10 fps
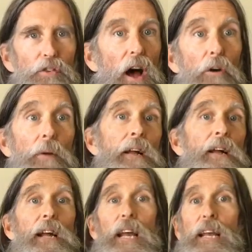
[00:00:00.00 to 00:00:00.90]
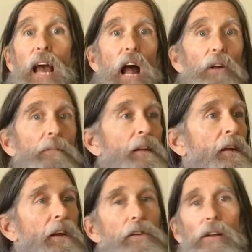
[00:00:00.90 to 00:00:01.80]
So anyhow,
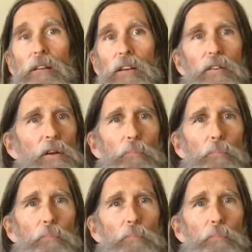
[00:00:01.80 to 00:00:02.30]
you can listen